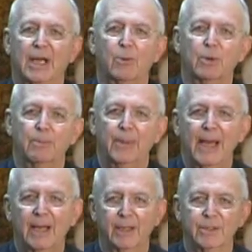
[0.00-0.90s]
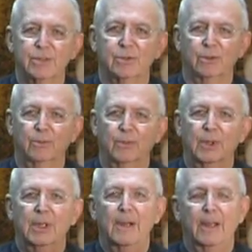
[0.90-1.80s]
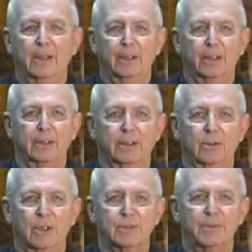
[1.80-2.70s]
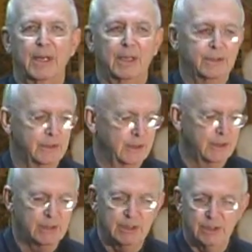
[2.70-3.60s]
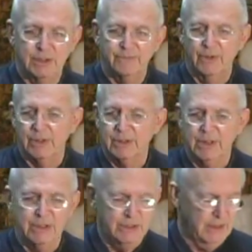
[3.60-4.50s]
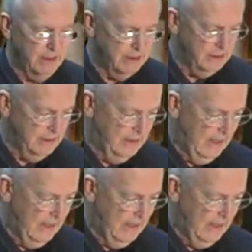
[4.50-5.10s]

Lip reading: that would balance or cause a balance in these various test sites.